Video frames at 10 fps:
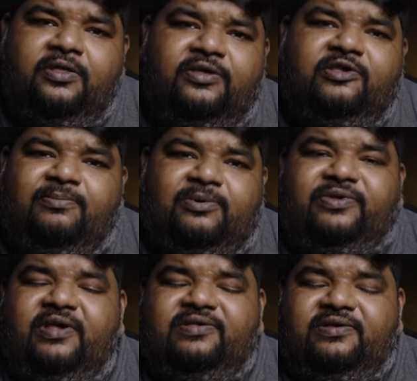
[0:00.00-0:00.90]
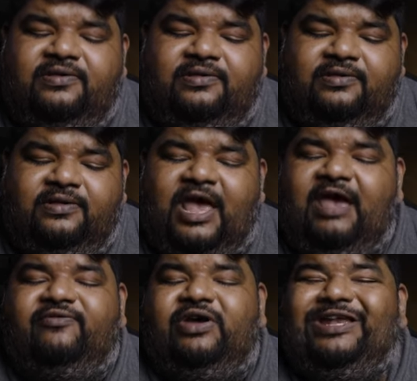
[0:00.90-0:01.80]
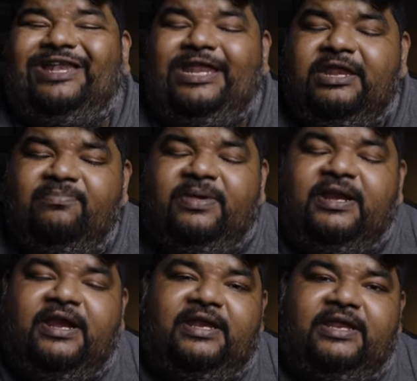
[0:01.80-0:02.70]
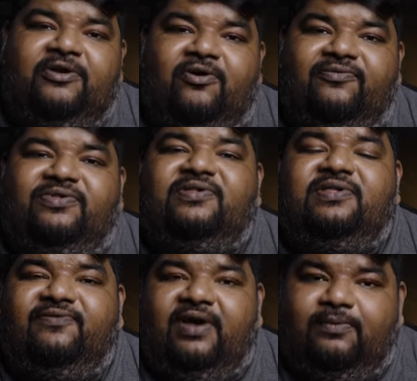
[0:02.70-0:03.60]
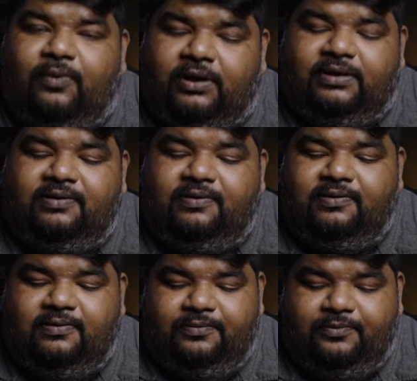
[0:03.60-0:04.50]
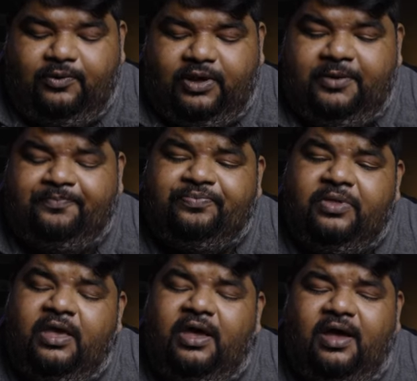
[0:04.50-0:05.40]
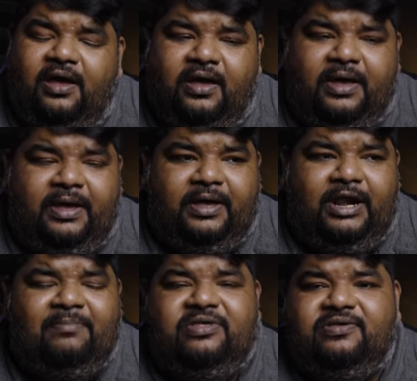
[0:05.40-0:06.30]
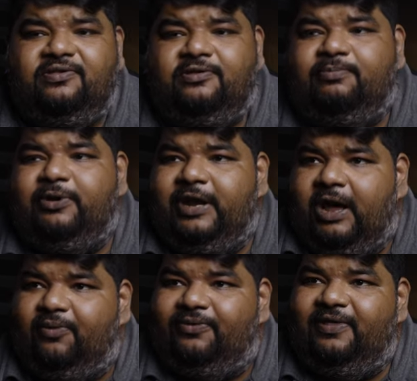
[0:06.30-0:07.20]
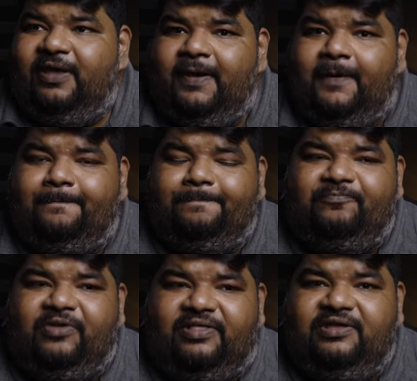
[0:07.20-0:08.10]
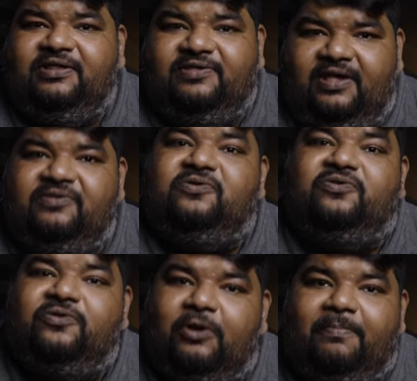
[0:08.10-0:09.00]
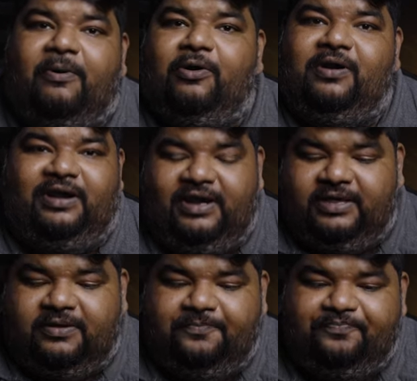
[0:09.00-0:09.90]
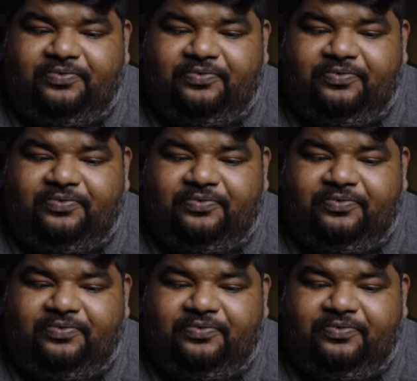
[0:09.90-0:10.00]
these processors have a TDP rating of 65 watts. Let me just put it out there. I think this has to stop already.